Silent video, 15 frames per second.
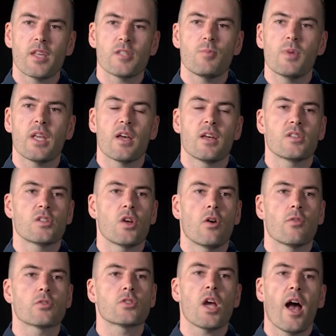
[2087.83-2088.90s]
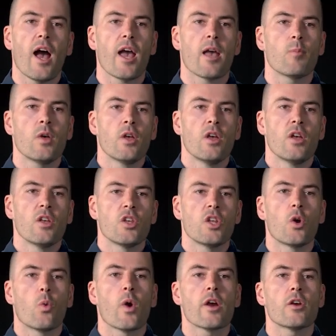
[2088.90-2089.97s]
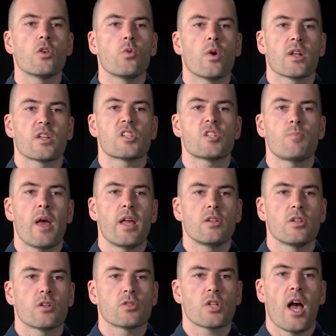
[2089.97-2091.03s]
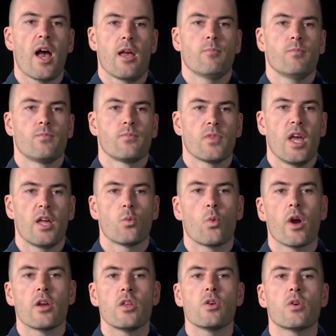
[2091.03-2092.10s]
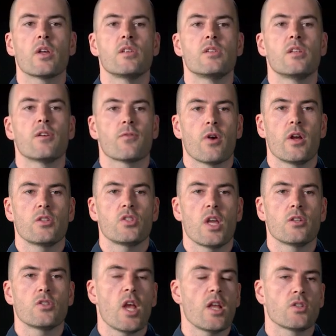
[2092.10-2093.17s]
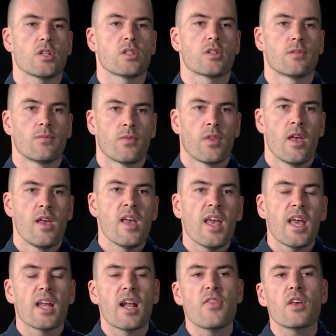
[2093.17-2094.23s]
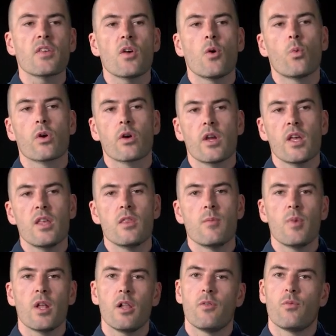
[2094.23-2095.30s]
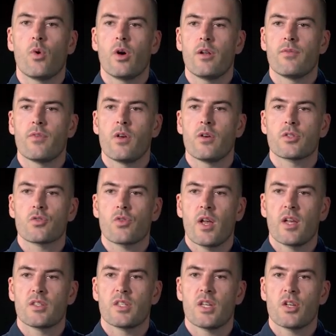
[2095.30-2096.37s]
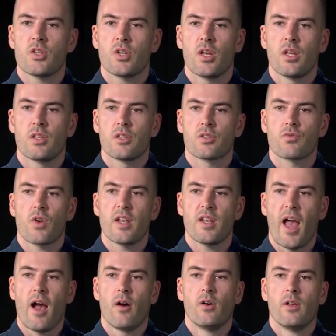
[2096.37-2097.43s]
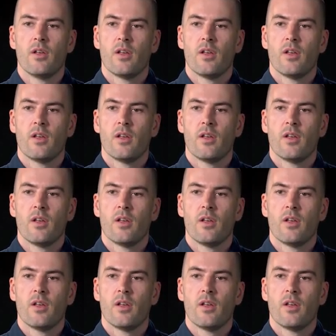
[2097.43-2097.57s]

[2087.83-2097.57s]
That's because over time, where you want to spend your time and where you can differentiate changes. And I think that we're in the middle of one of those transitions right now.